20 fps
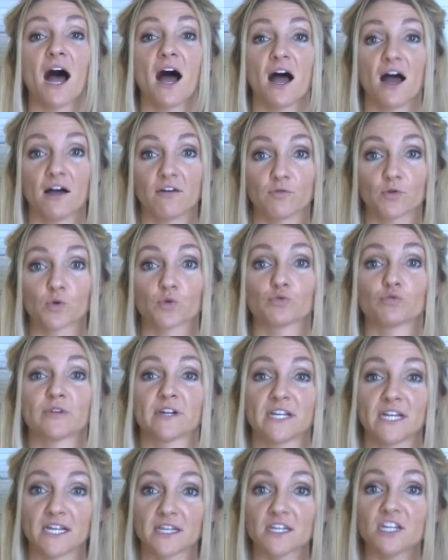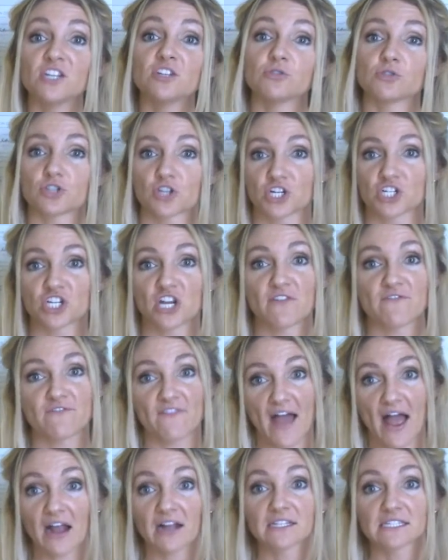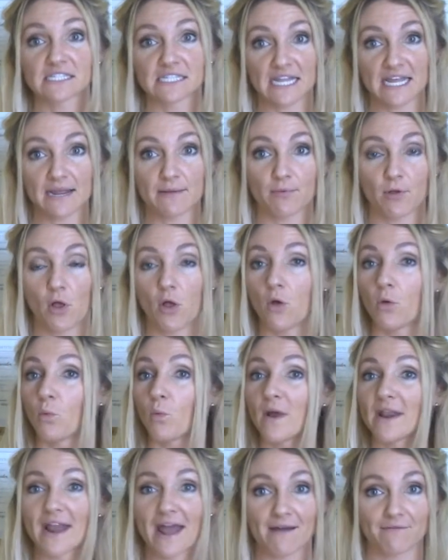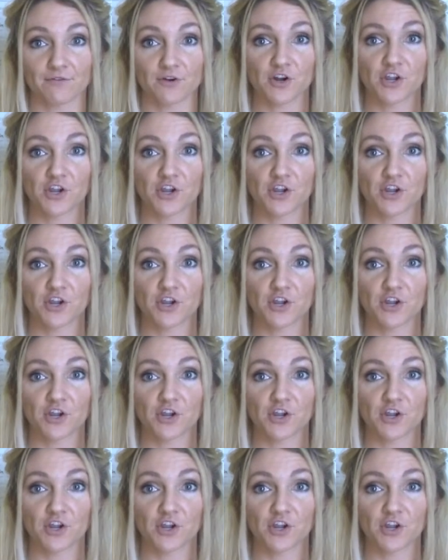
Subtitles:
of reading the nutrition facts label whenever